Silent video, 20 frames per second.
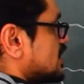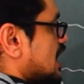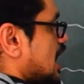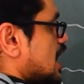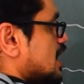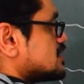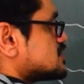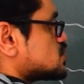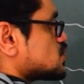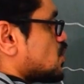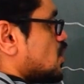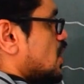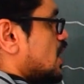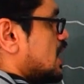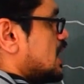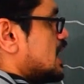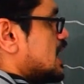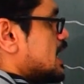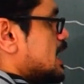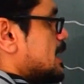they are also
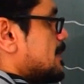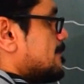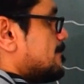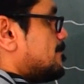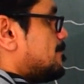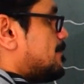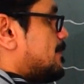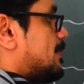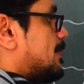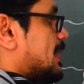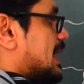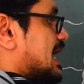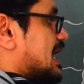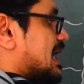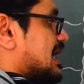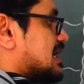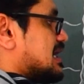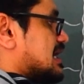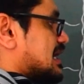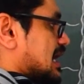called
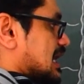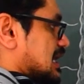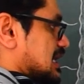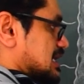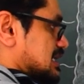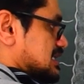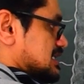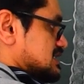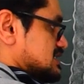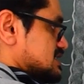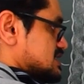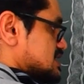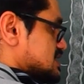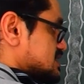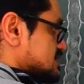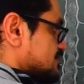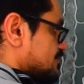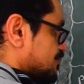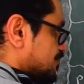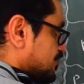
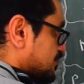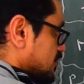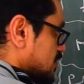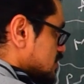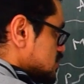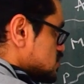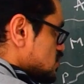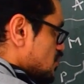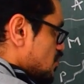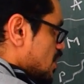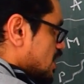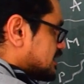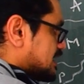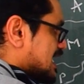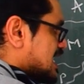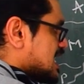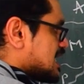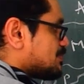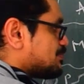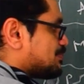peduncles. So what
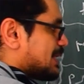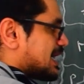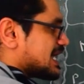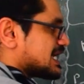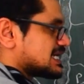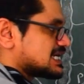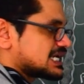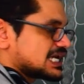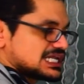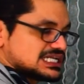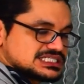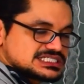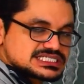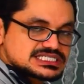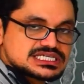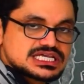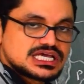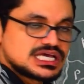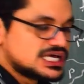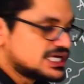are
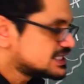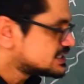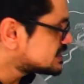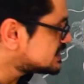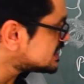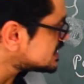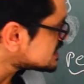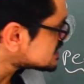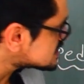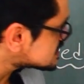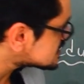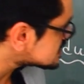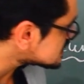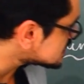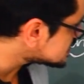peduncles? This